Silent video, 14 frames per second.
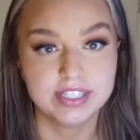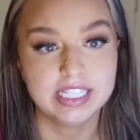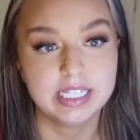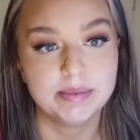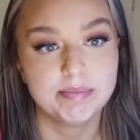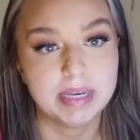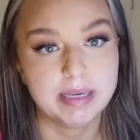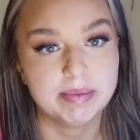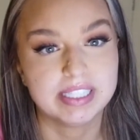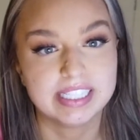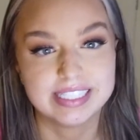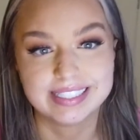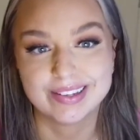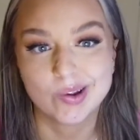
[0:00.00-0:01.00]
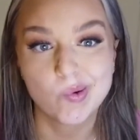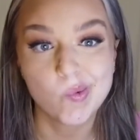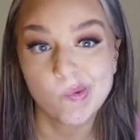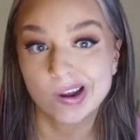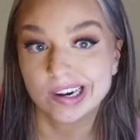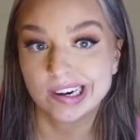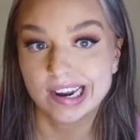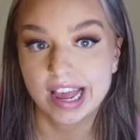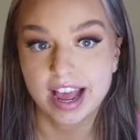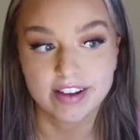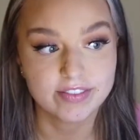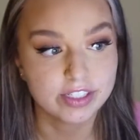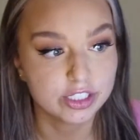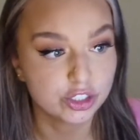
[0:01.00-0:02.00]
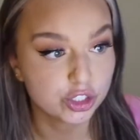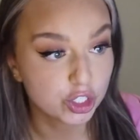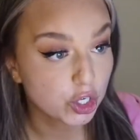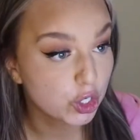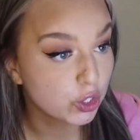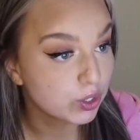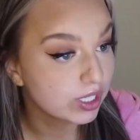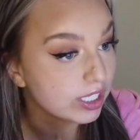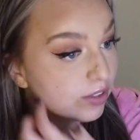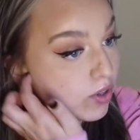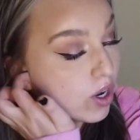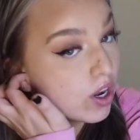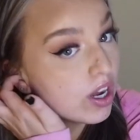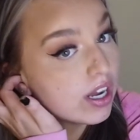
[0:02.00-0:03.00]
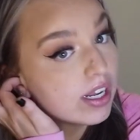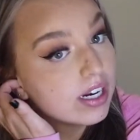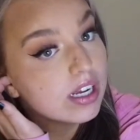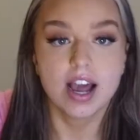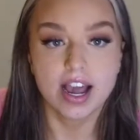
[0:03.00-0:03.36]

The Babyliss like 1.5 inch curling rod.